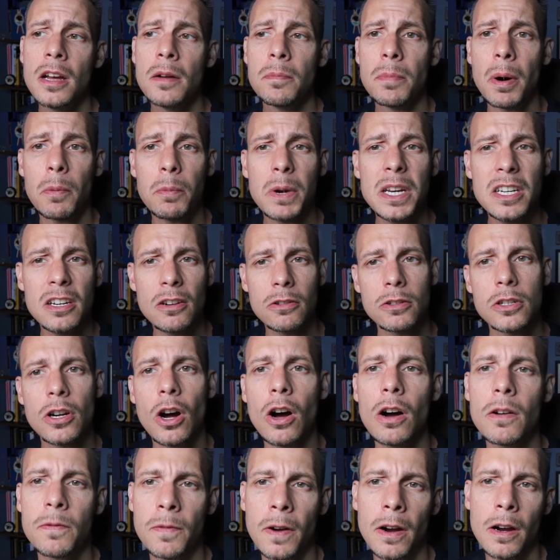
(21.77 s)
but we don't
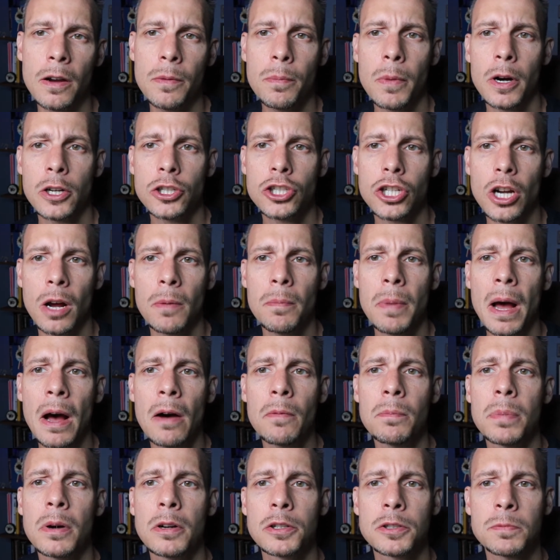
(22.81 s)
talk very much
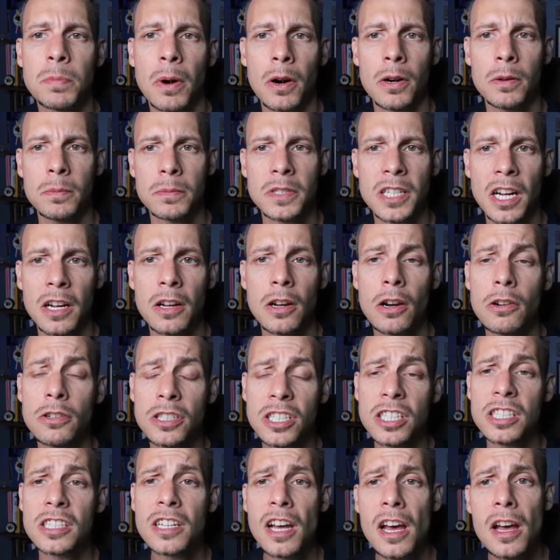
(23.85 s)
about postpartum
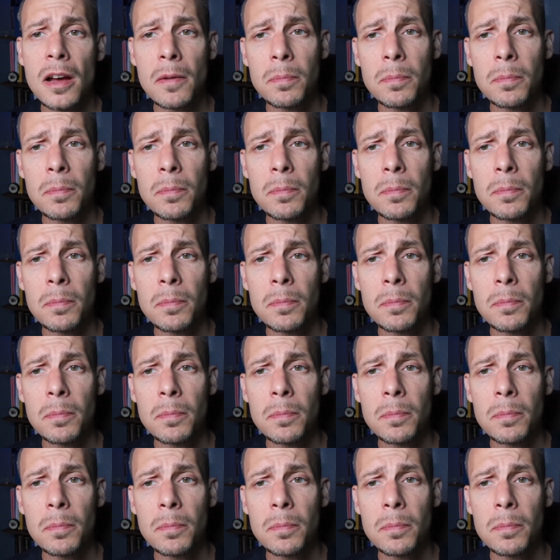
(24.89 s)
psychosis,